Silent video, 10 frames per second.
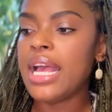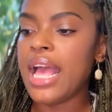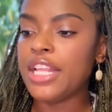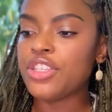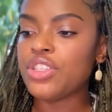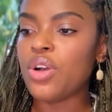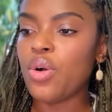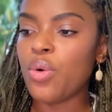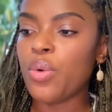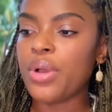And
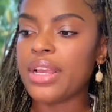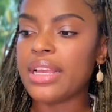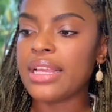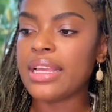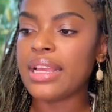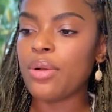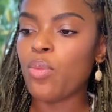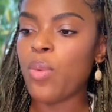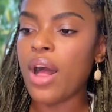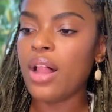so
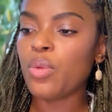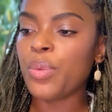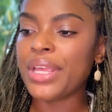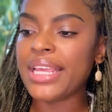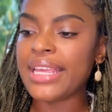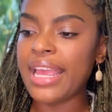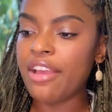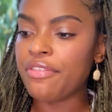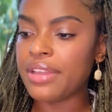while we give,